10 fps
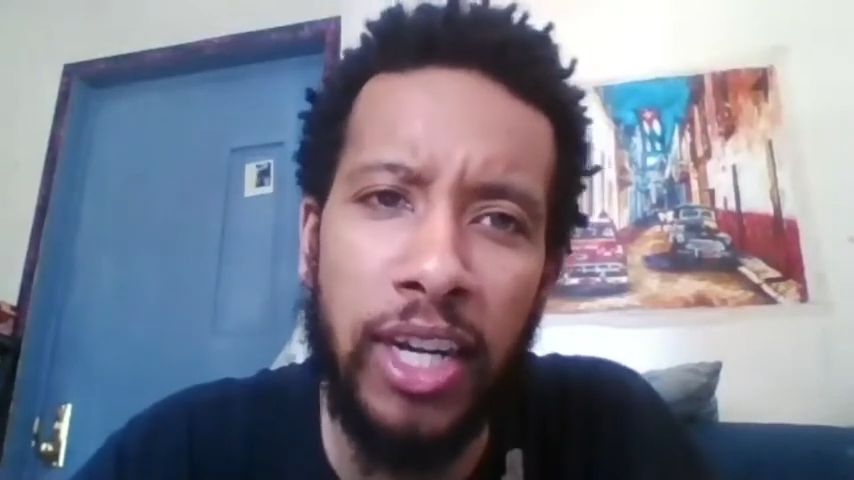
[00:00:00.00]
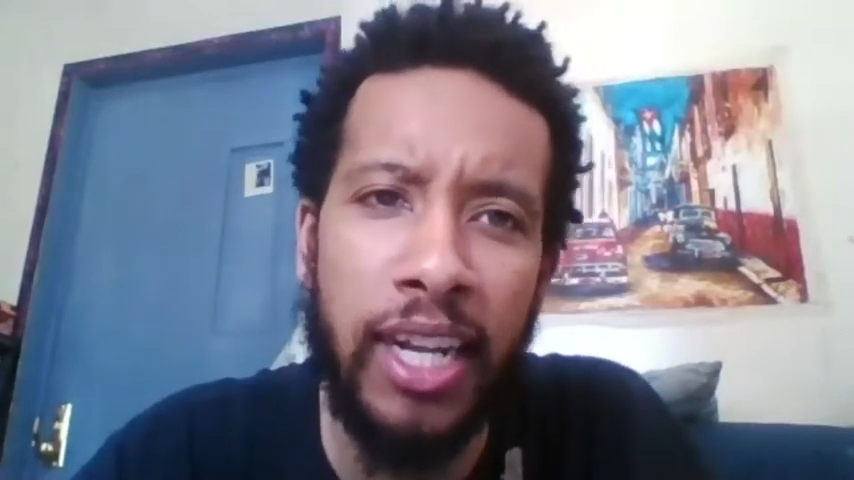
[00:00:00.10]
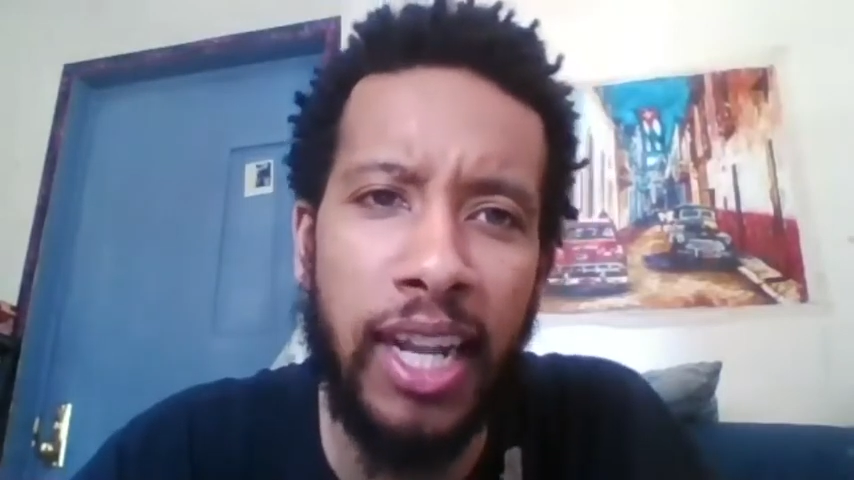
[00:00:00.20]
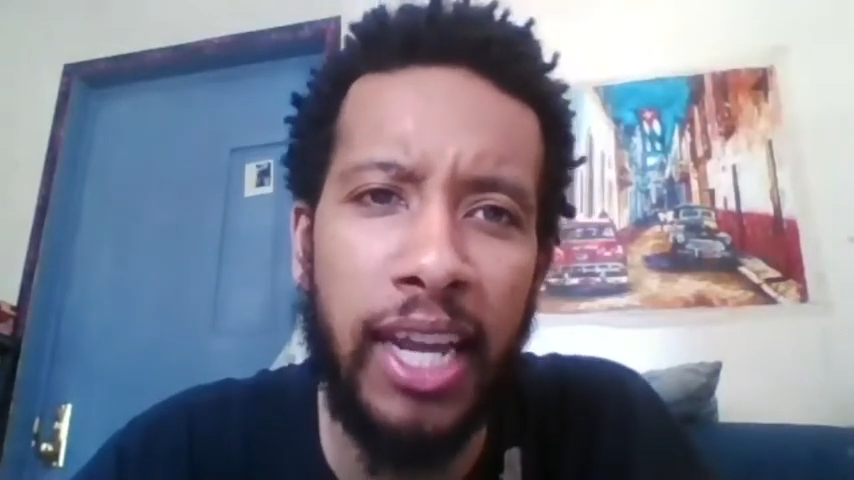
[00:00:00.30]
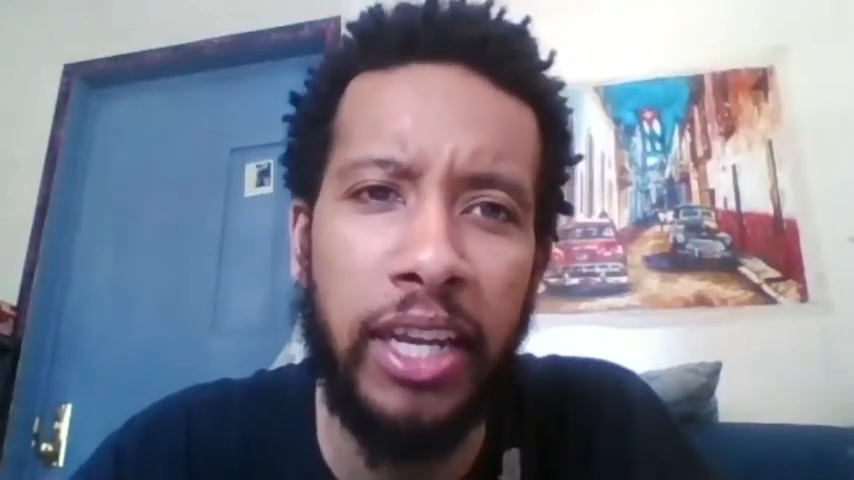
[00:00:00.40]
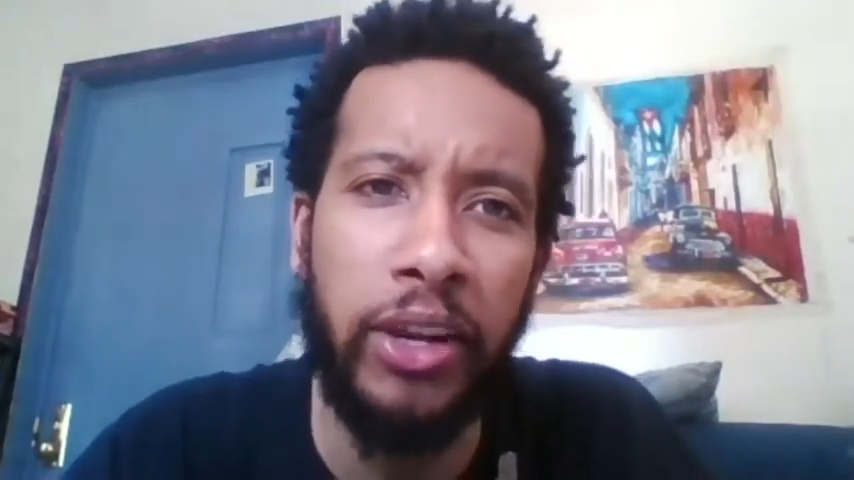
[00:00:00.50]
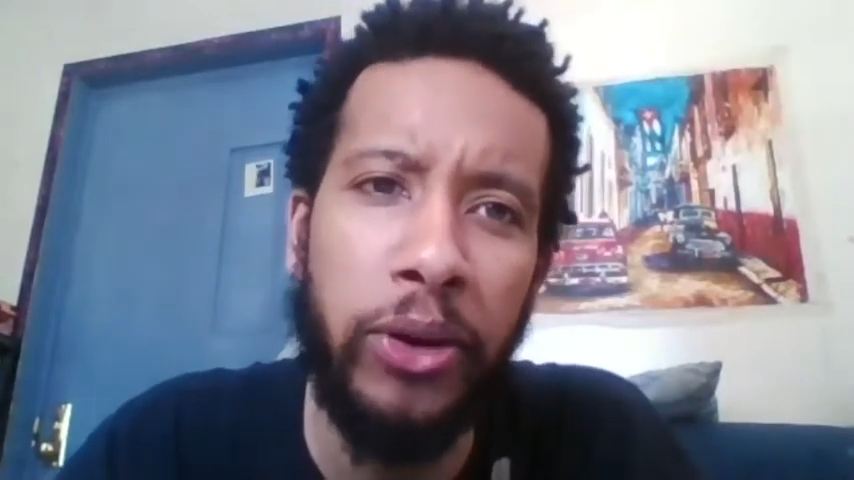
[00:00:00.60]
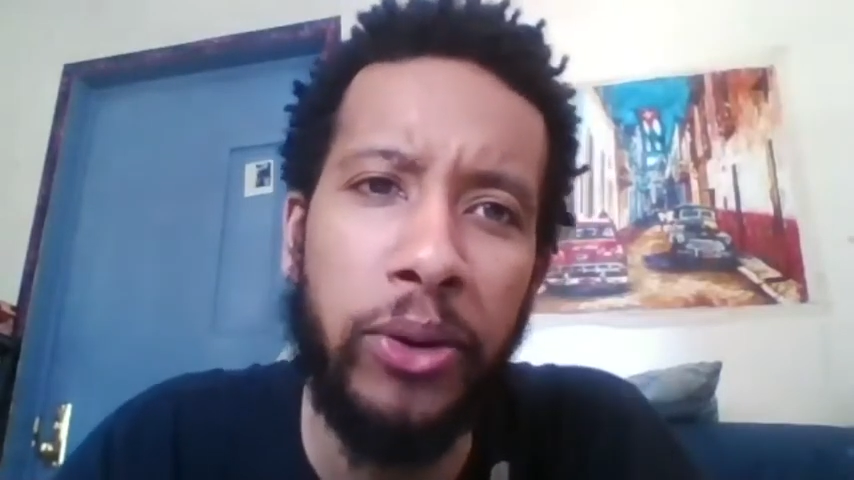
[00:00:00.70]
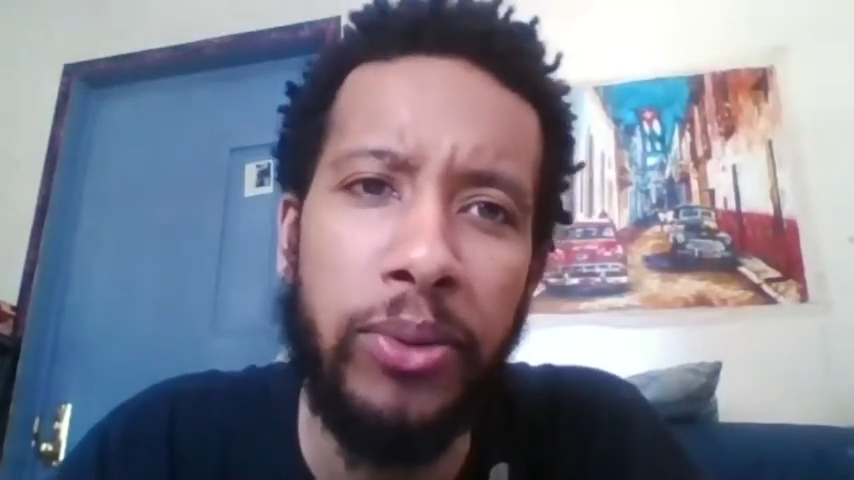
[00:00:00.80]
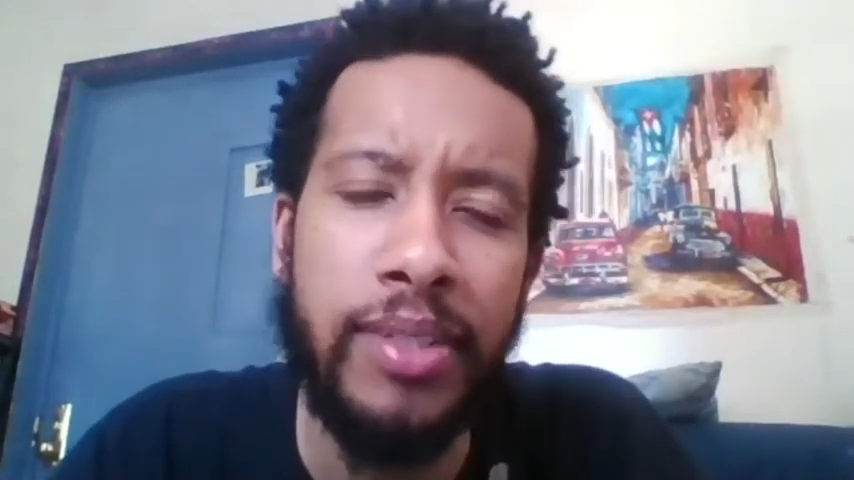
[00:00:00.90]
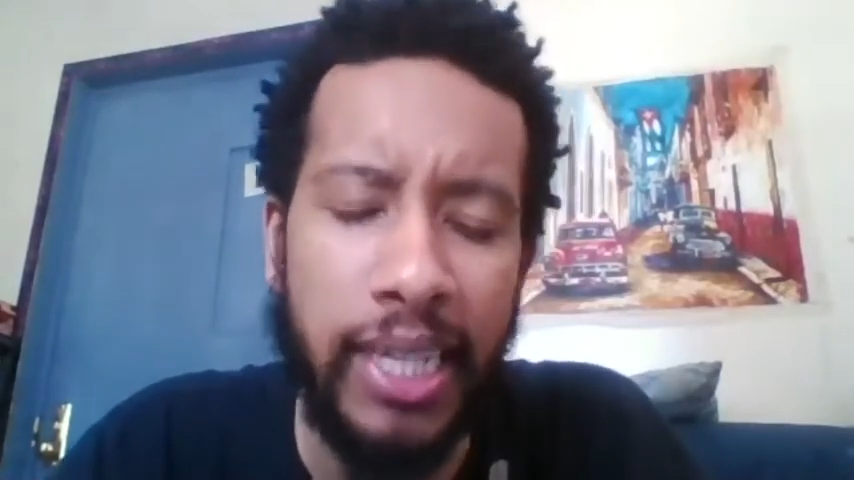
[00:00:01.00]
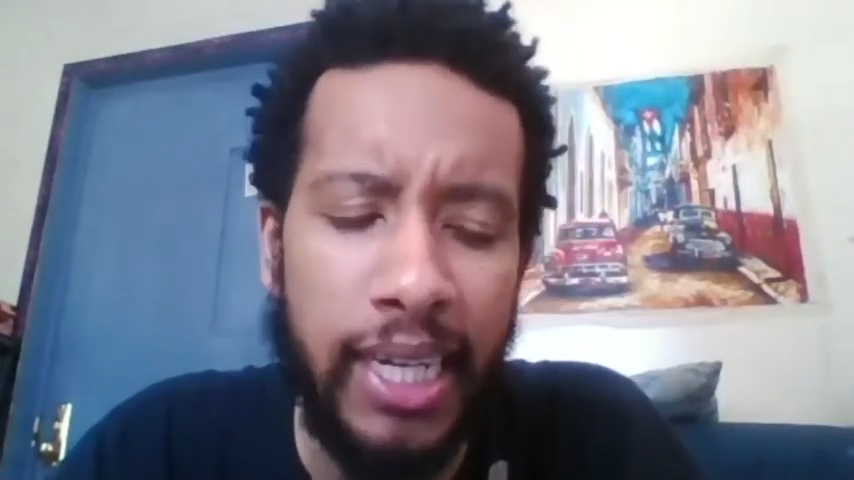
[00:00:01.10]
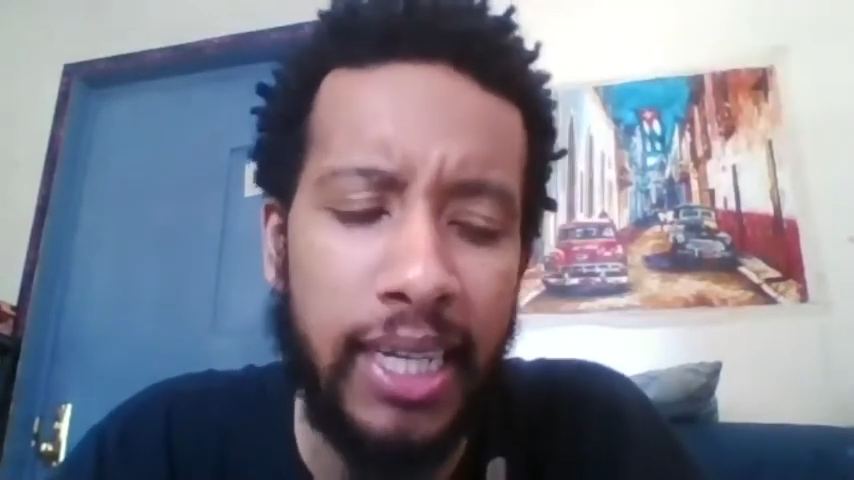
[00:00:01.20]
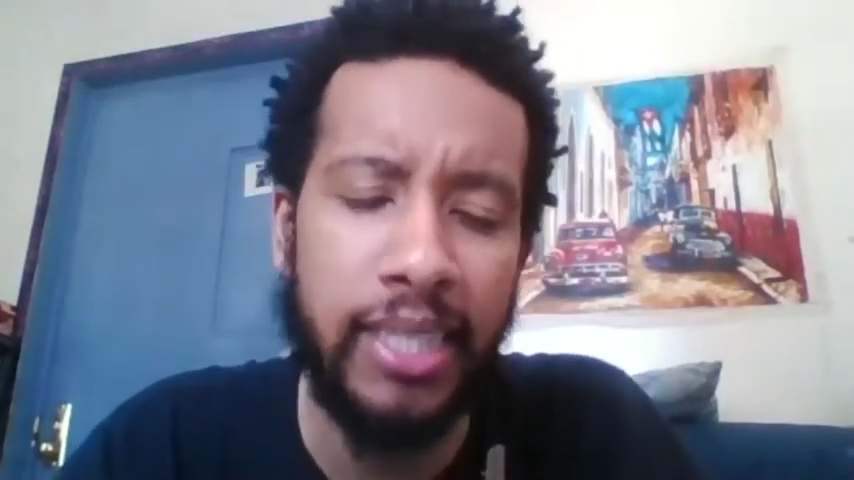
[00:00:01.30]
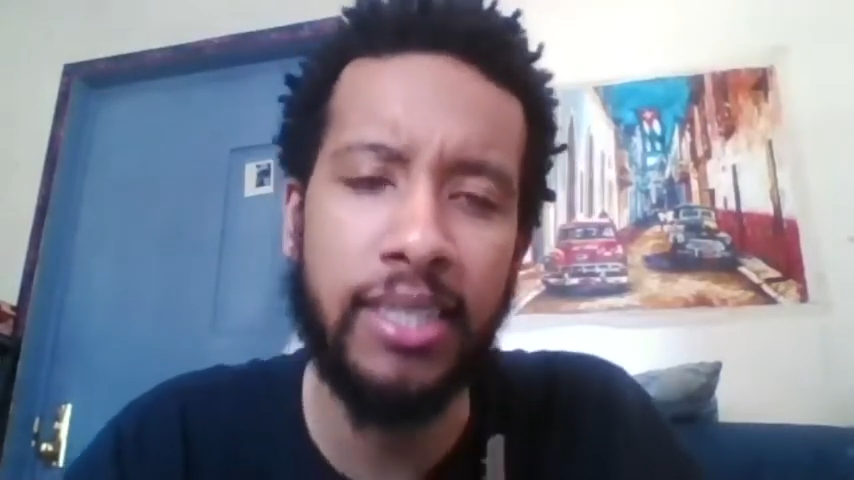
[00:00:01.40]
Unlike you,
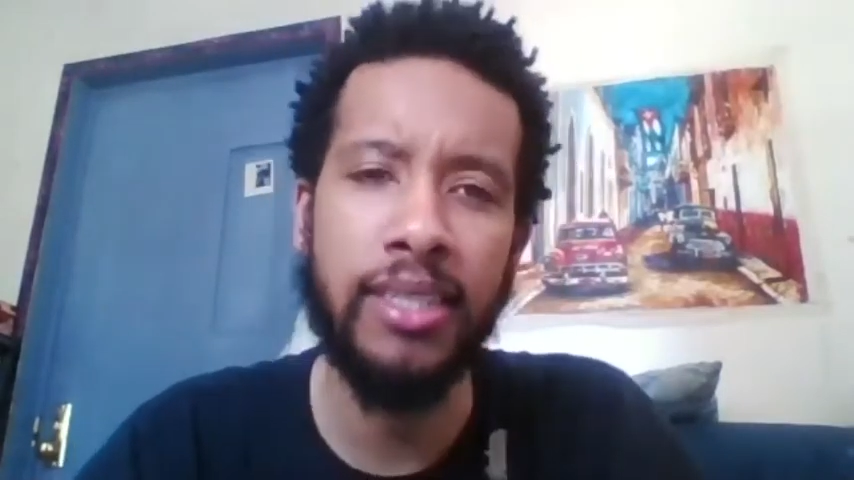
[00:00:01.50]
jeez.